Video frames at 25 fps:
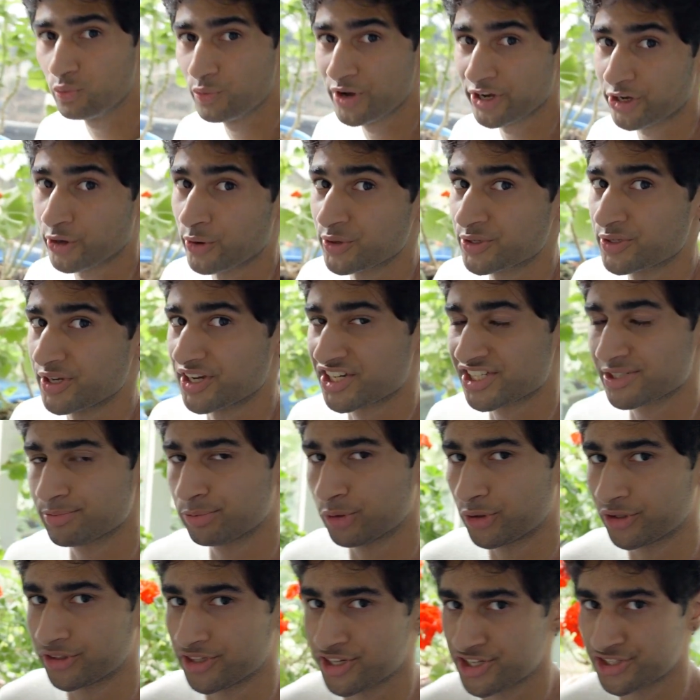we're going to
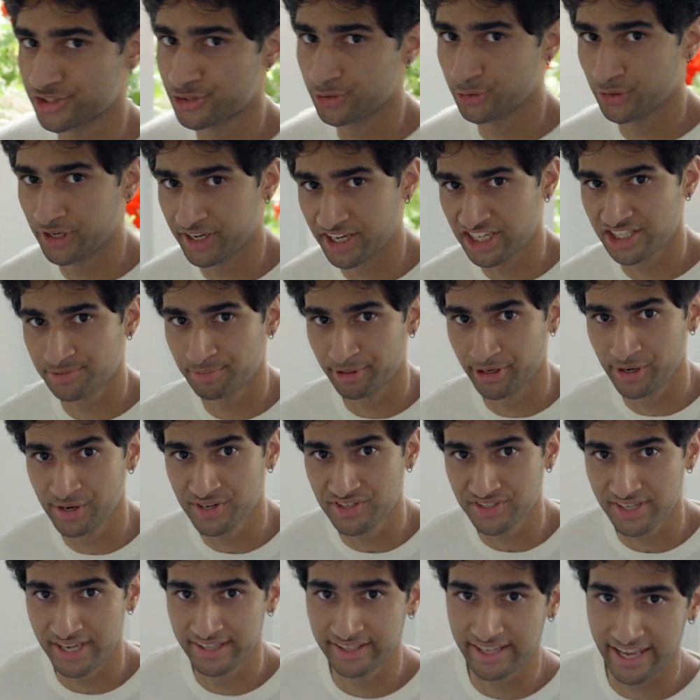explore the student experience
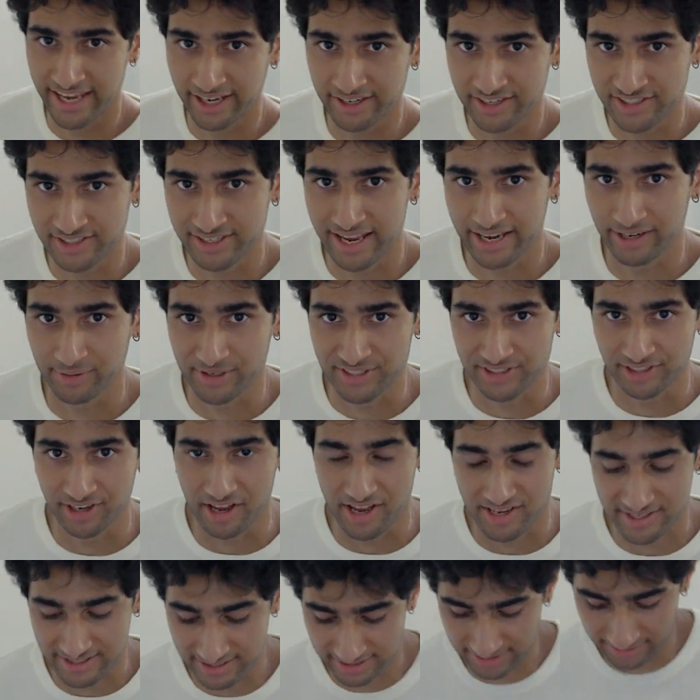in the English language
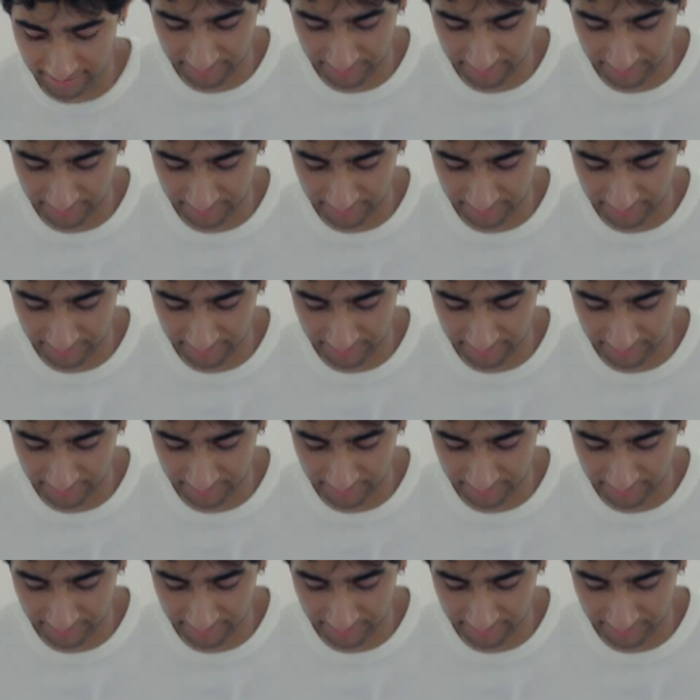class.